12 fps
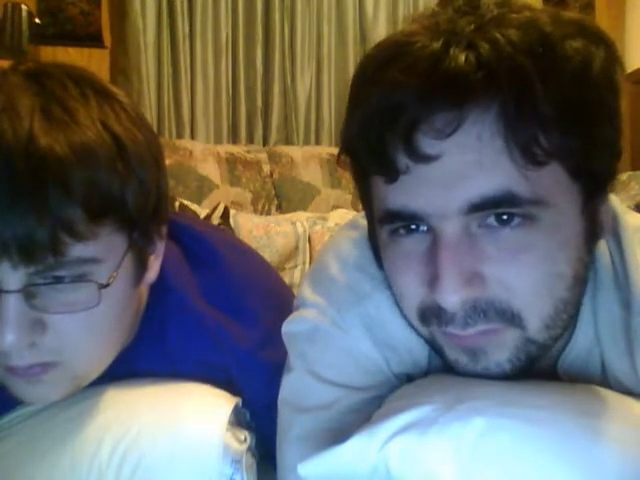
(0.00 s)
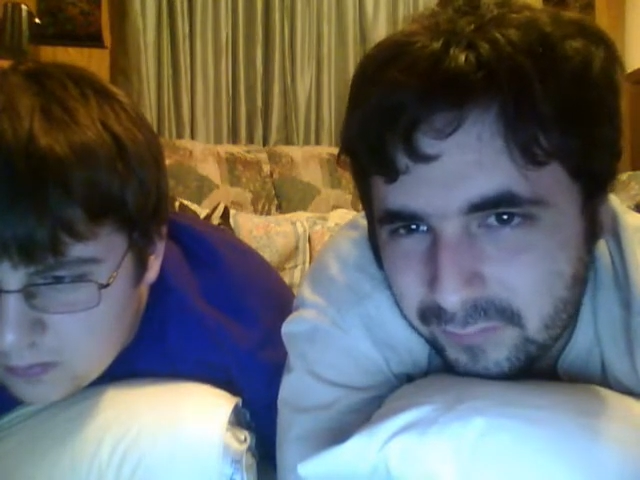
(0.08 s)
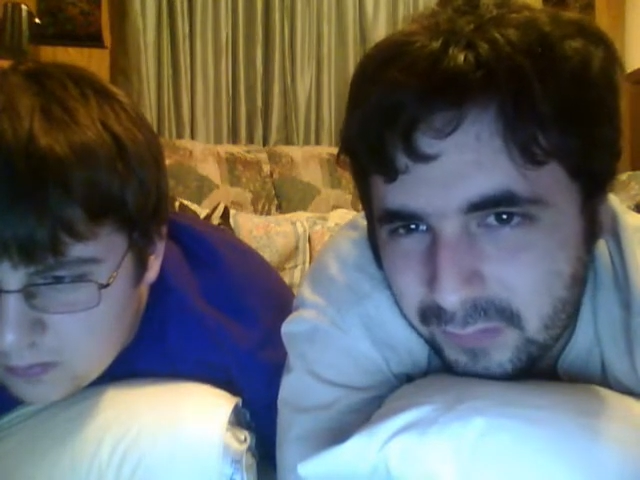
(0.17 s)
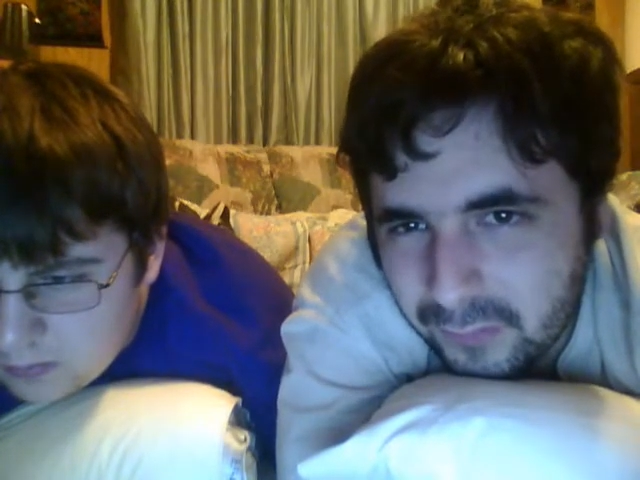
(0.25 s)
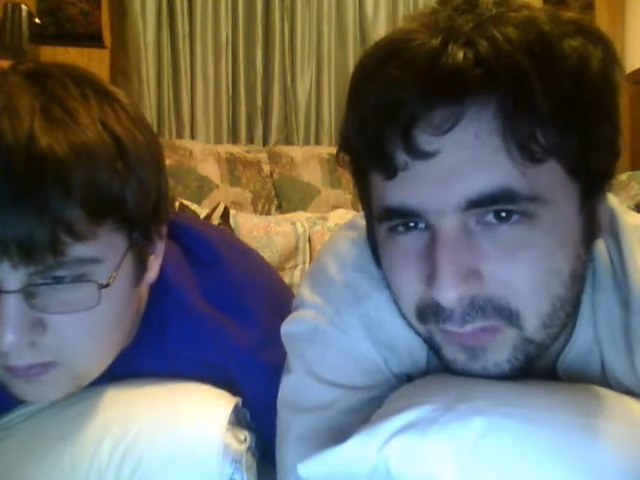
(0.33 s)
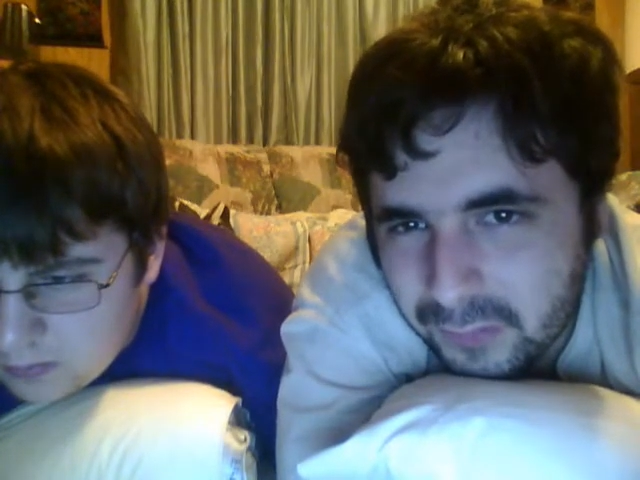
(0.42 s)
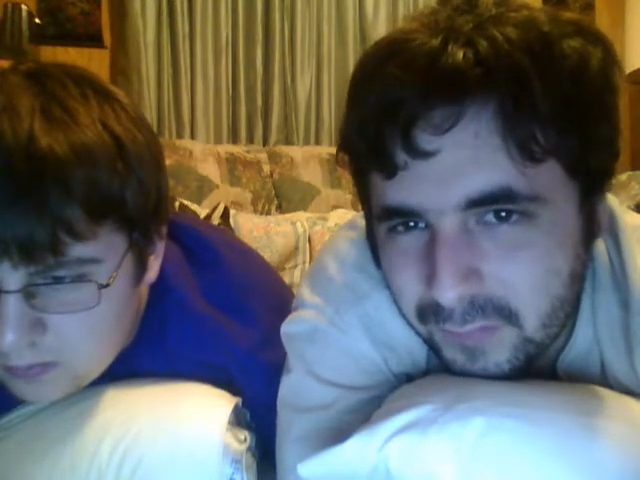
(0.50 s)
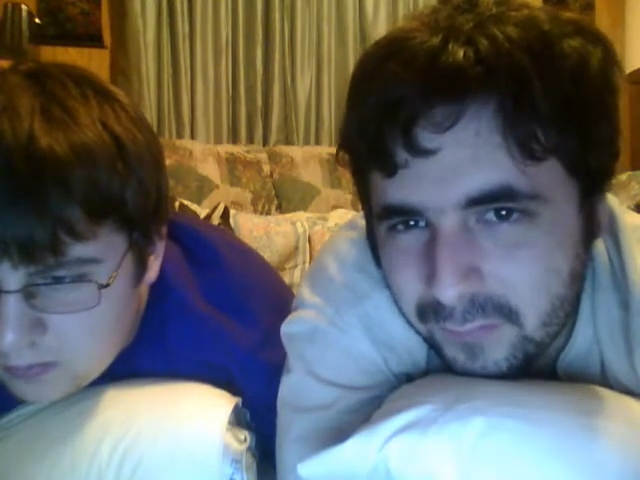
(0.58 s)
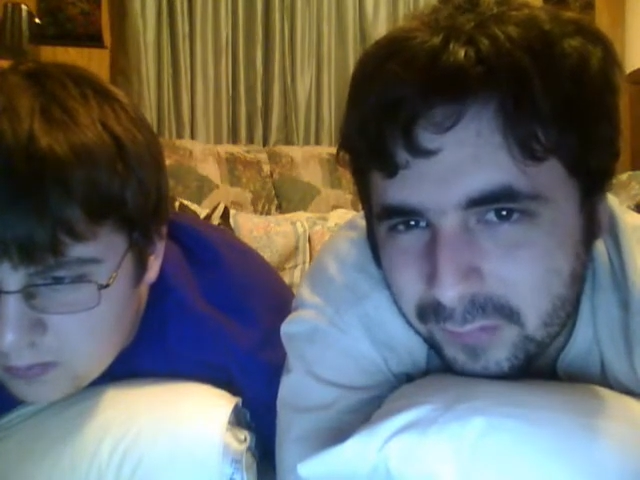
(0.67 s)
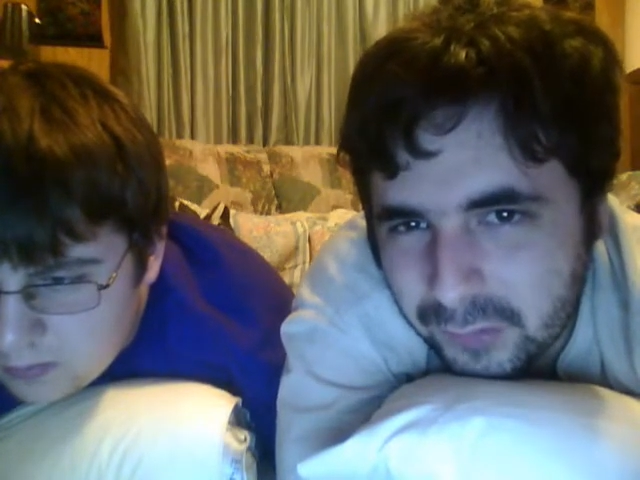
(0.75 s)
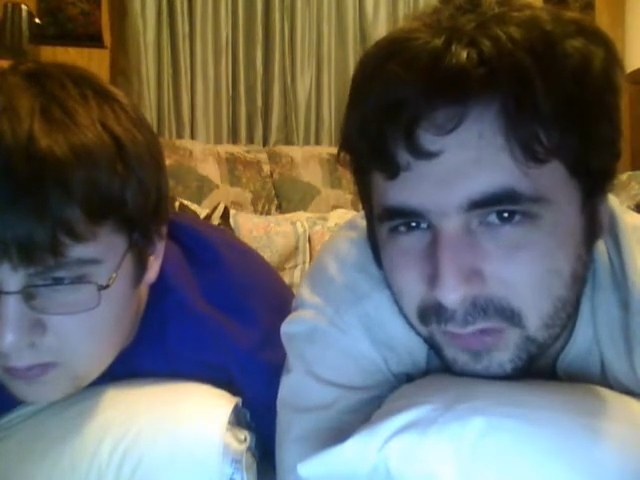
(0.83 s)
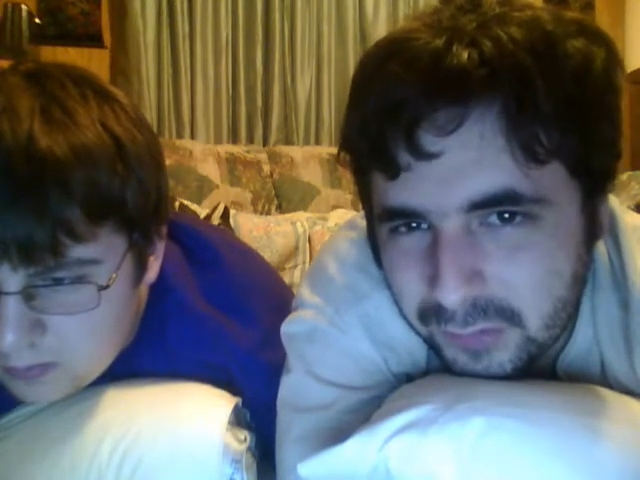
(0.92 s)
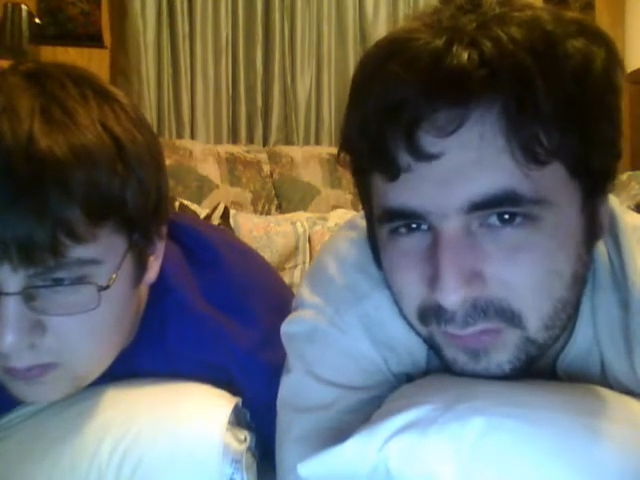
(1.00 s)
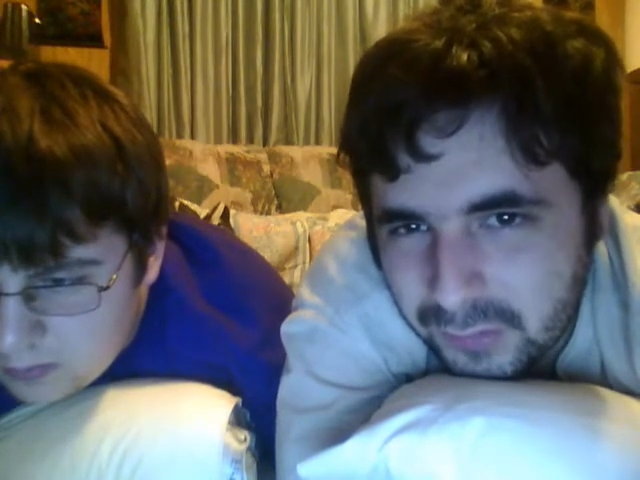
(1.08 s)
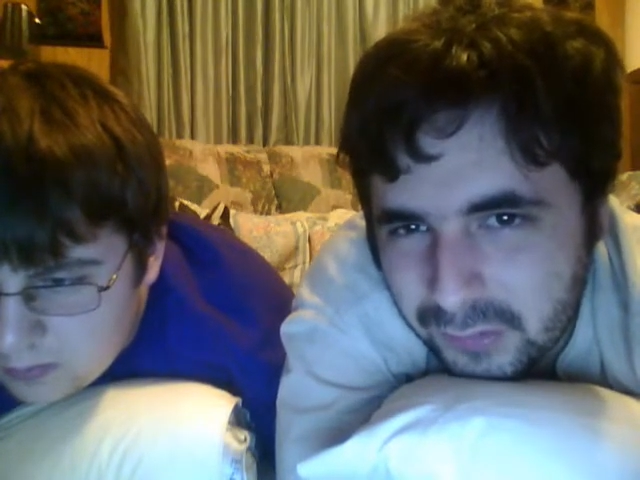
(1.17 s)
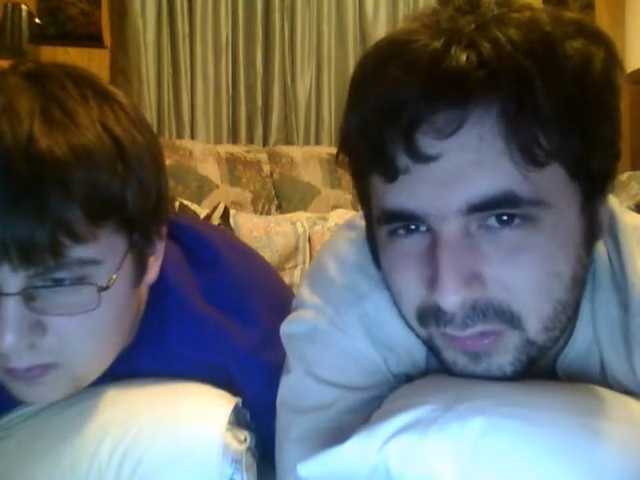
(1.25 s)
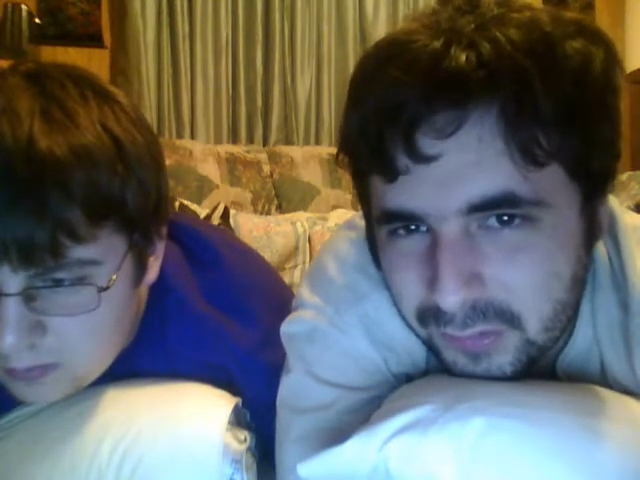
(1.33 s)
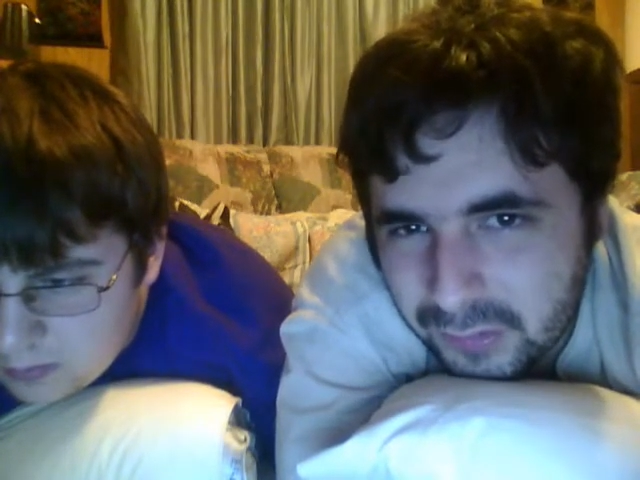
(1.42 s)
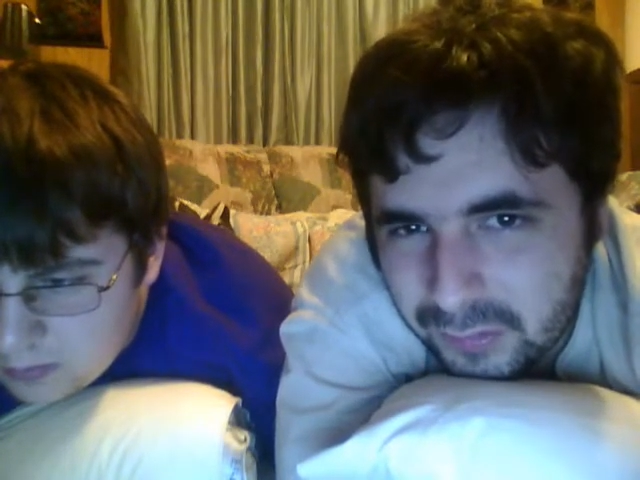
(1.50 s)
from hoof to hoof as she listened